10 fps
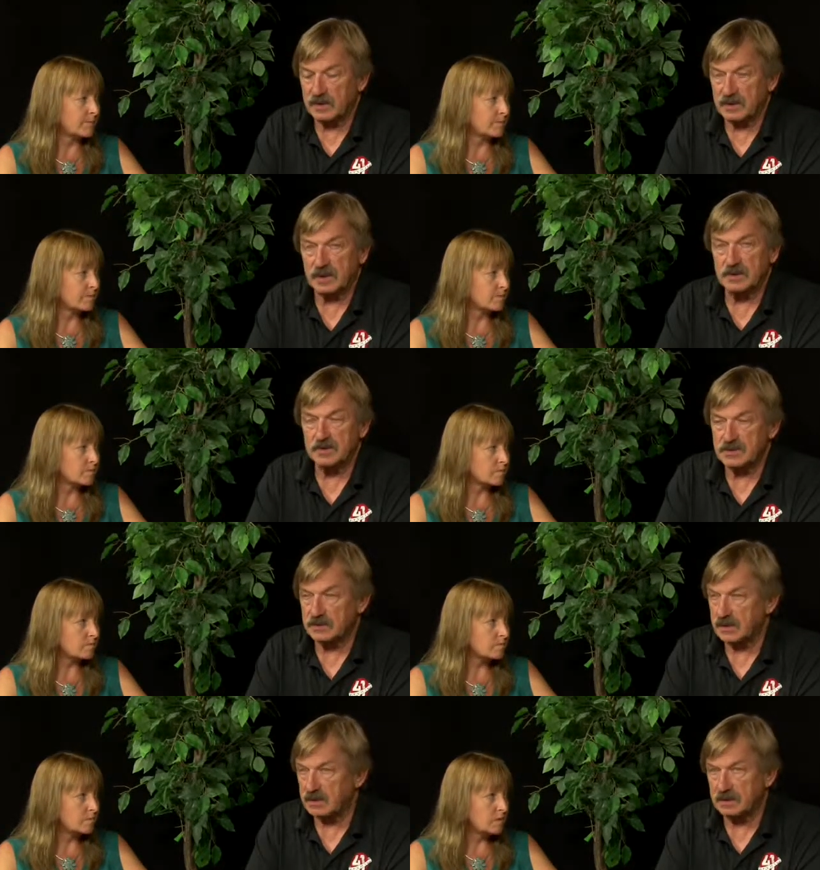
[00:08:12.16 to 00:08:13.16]
Speaker 1: we thank you,
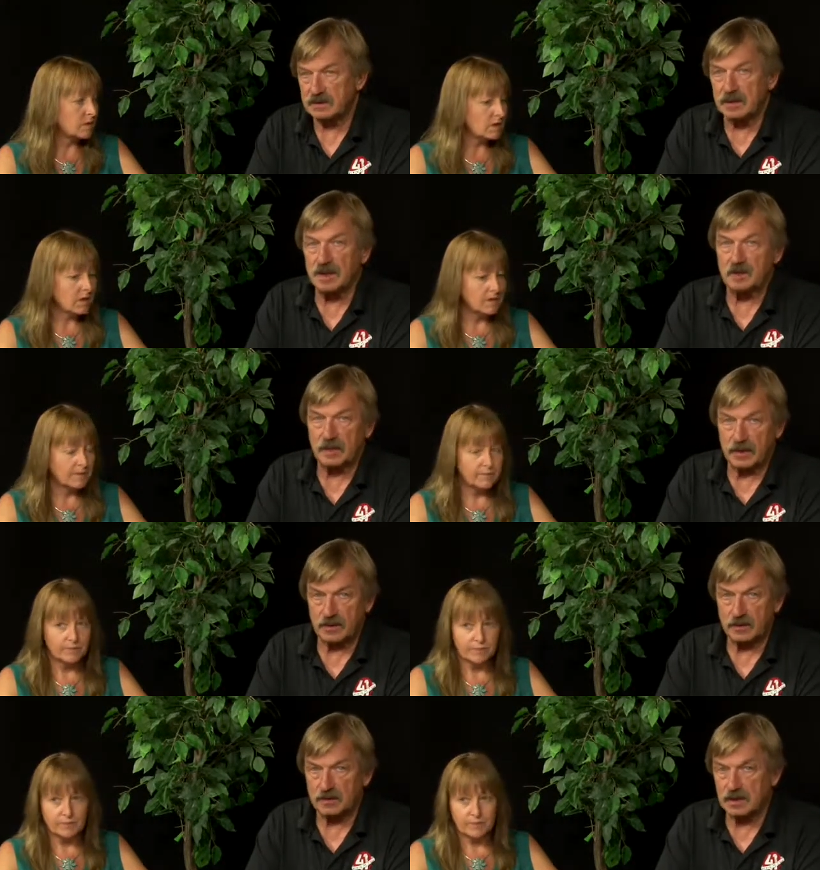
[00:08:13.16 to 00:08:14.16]
Judy, and uh, my
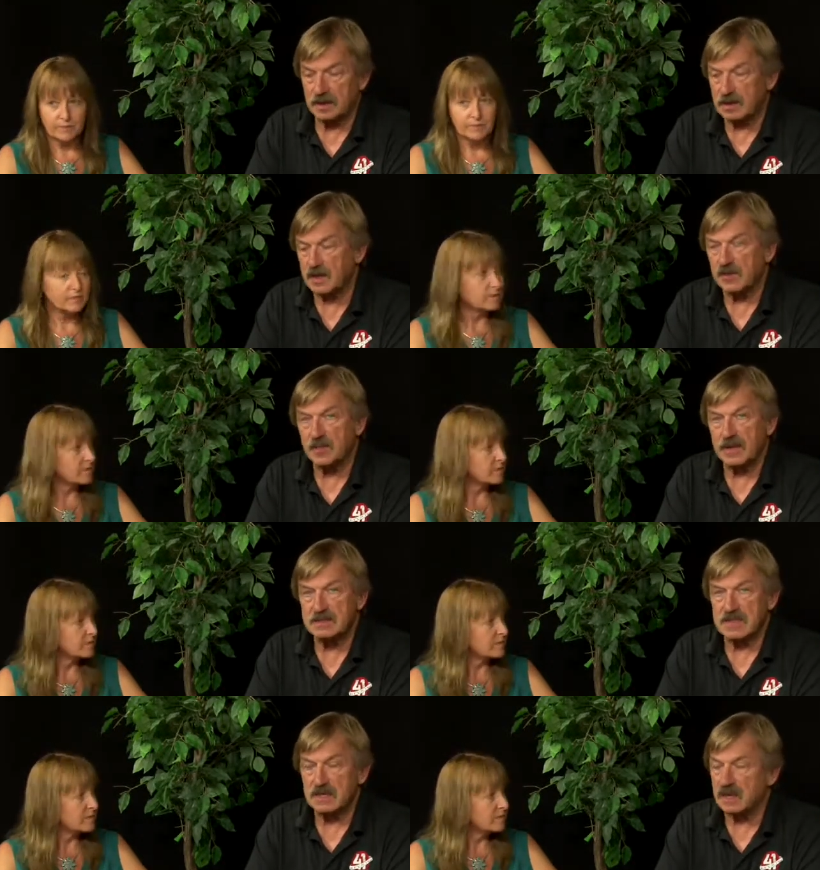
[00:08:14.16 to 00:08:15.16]
own uh, counterpart,
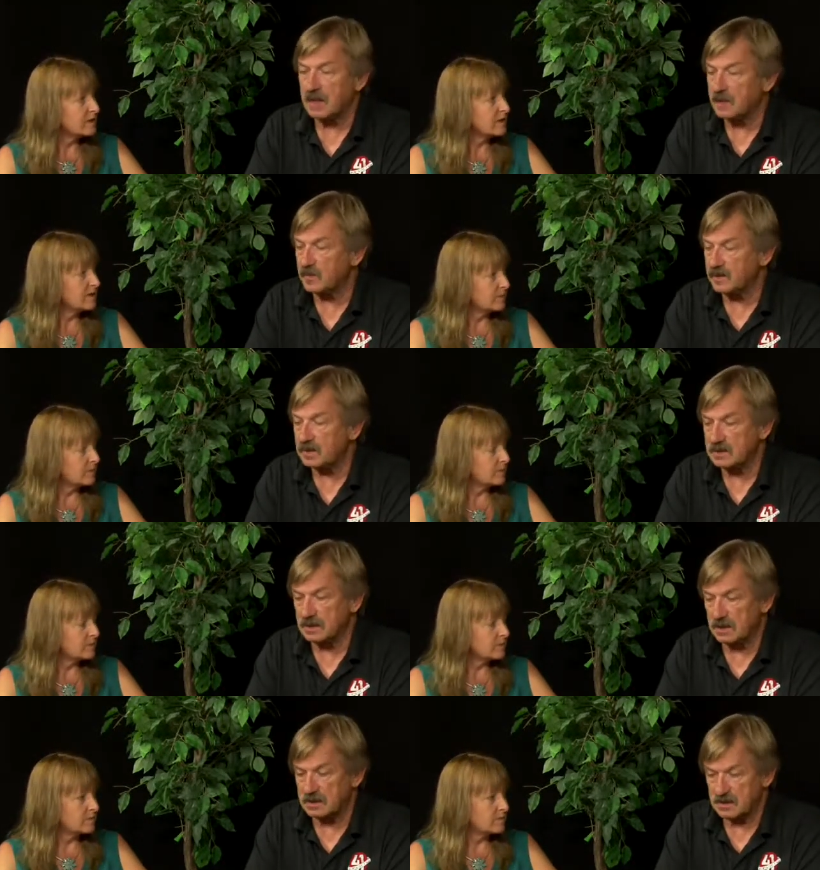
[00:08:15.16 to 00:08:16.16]
Donna Lamb, with the
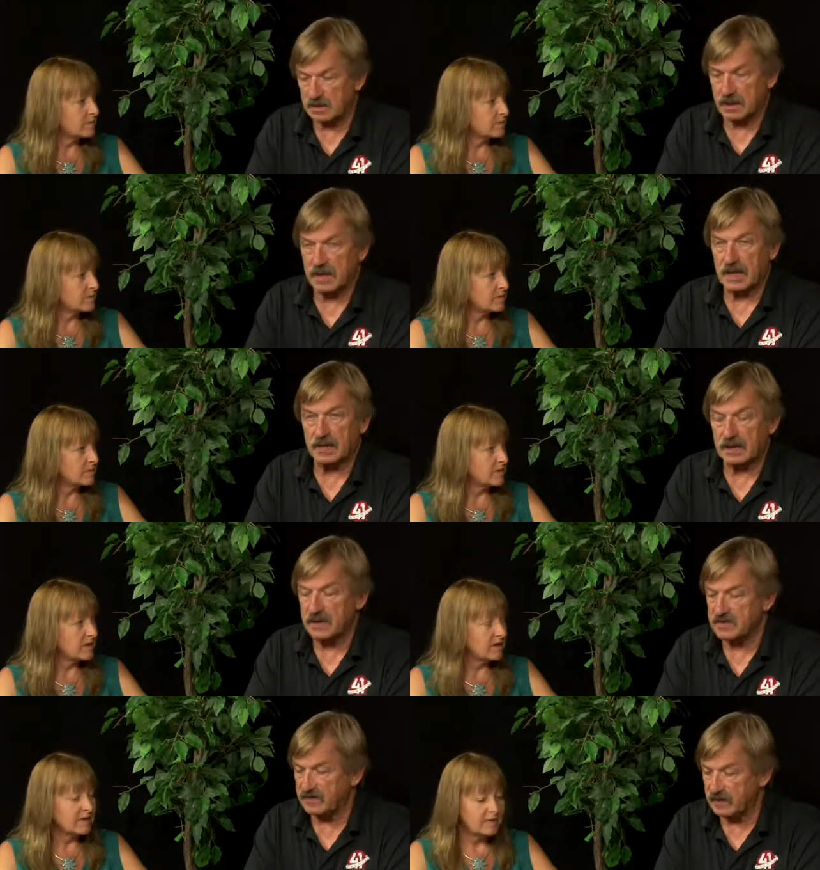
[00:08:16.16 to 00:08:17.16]
uh, Southern Nye County
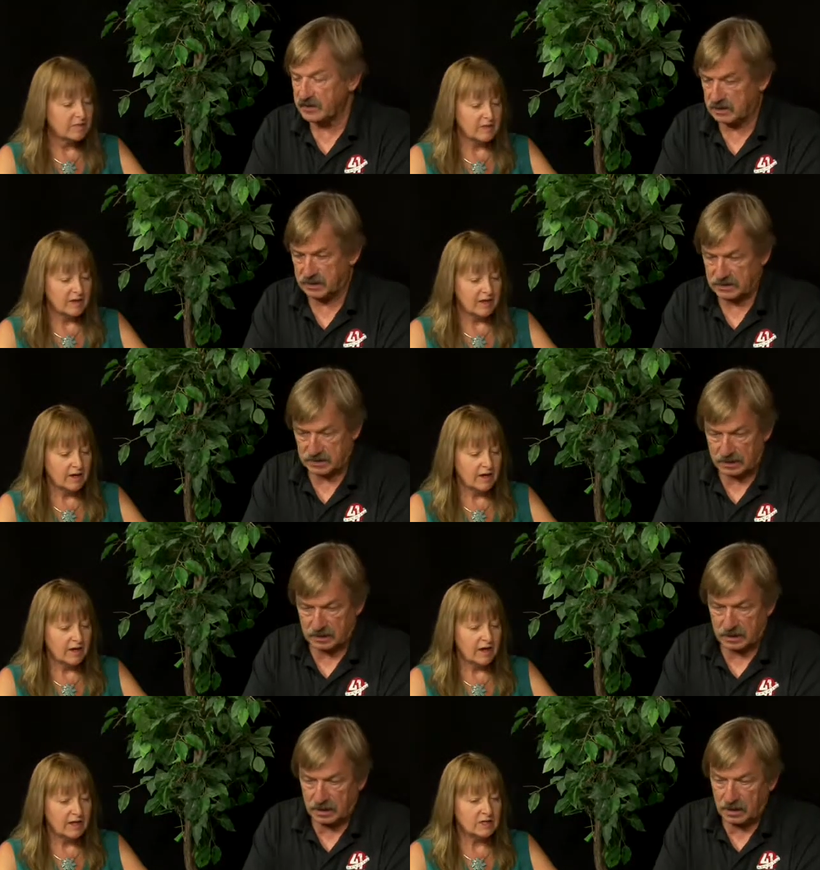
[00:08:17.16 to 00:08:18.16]
Conservation District.
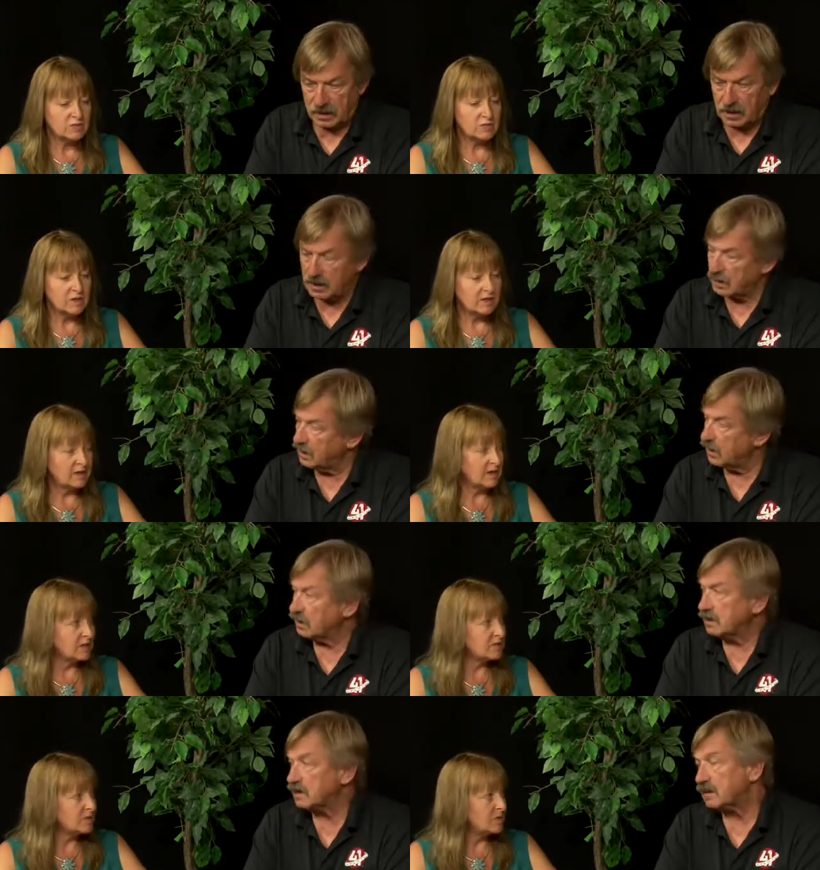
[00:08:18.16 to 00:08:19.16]
Speaker 2: It is really
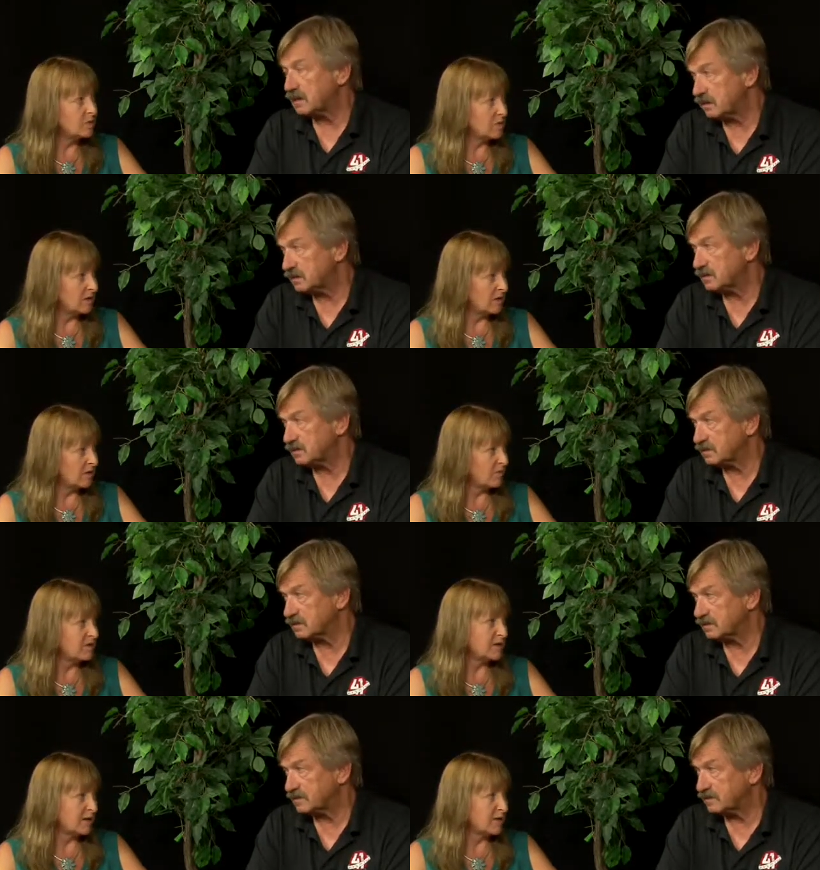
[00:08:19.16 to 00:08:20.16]
nice to be working with
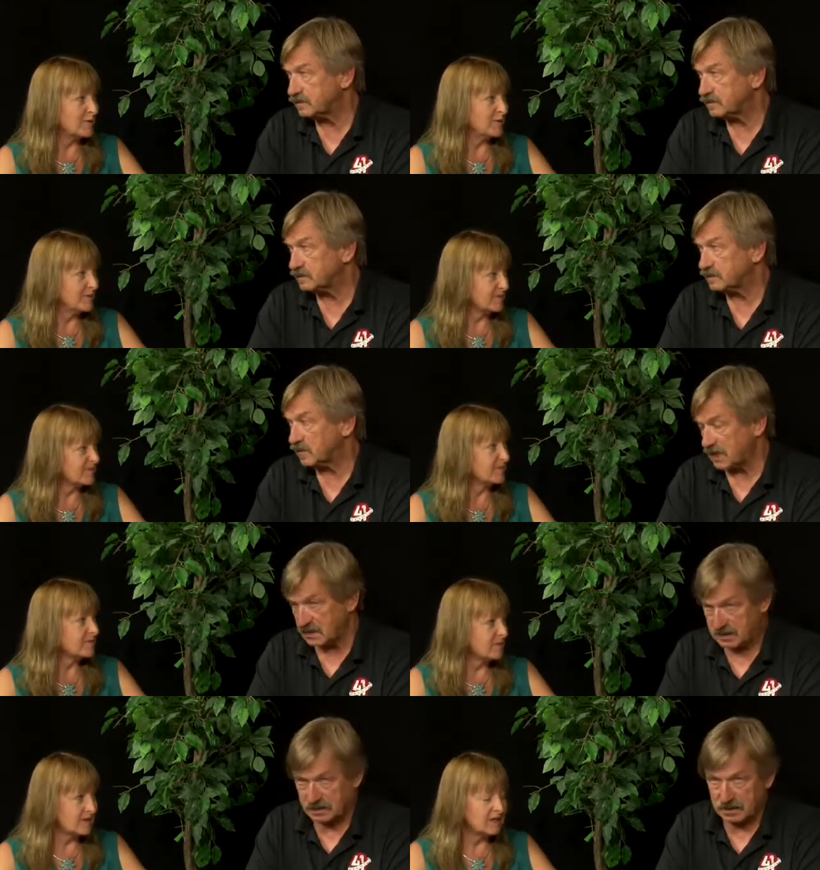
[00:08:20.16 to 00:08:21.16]
Nye County. Yes.
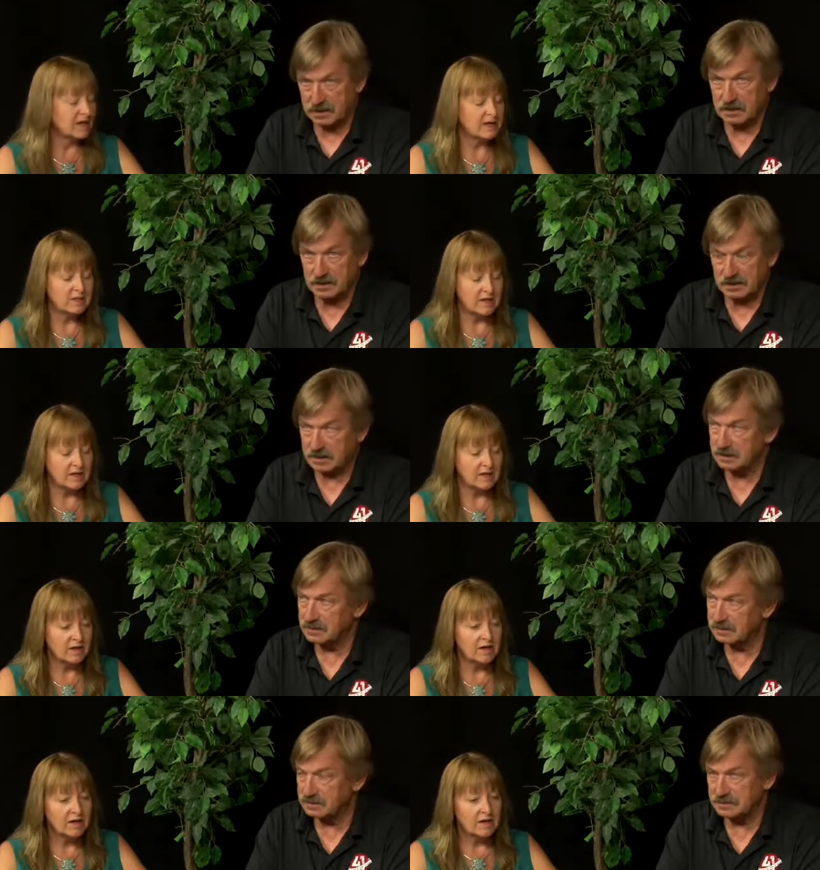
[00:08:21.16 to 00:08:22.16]
Really nice. I think
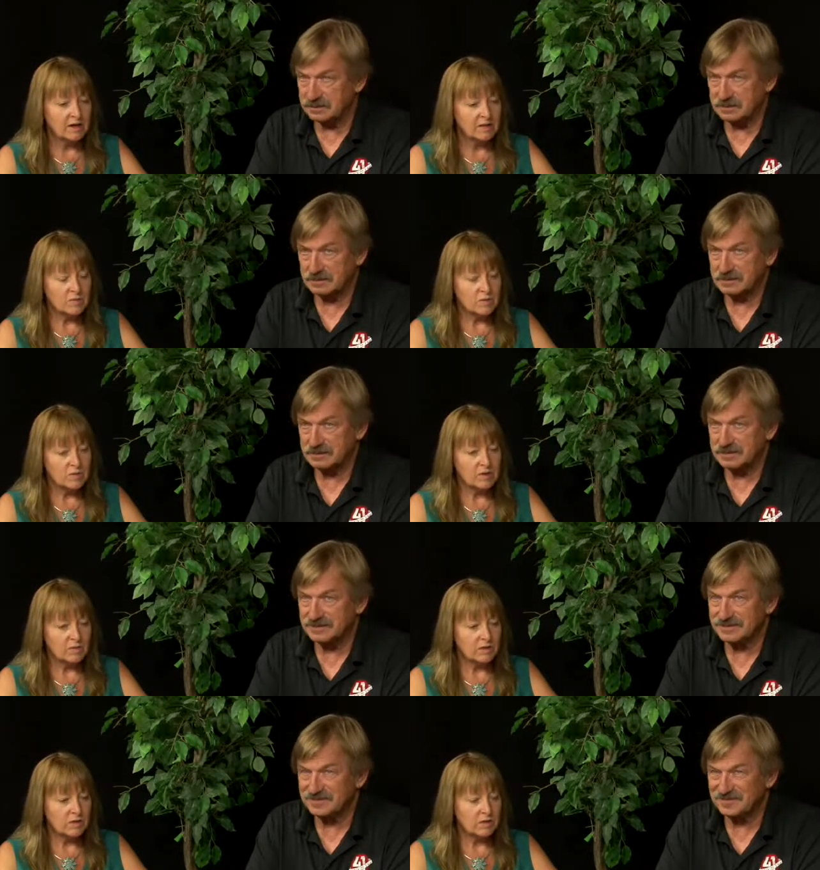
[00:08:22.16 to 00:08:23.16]
the more people
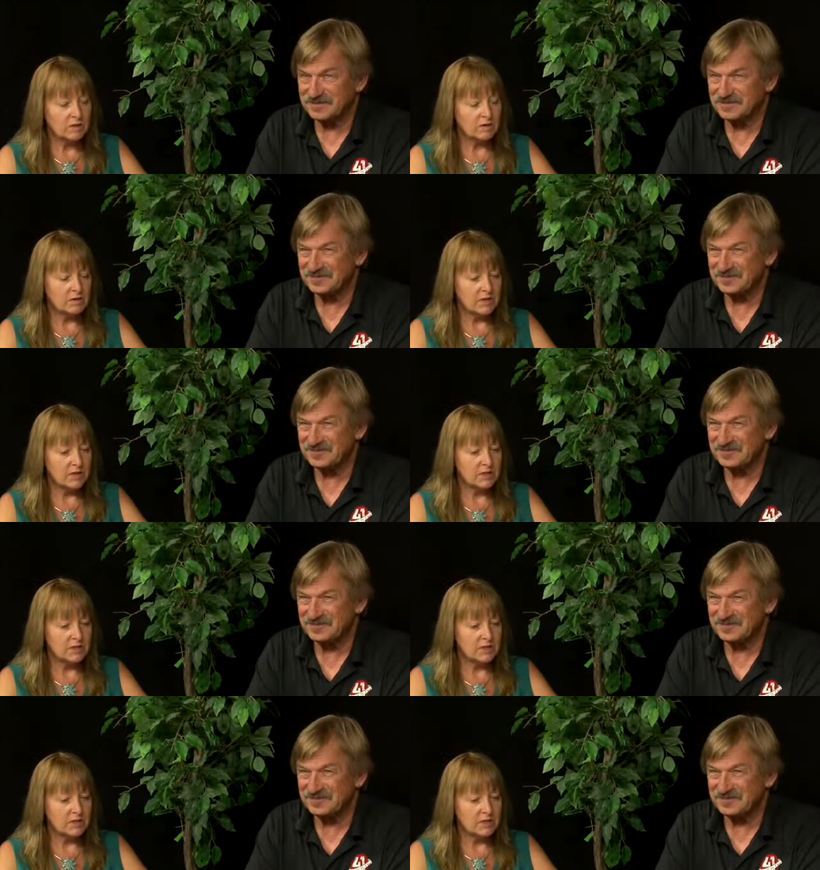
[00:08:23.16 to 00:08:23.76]
that we can do to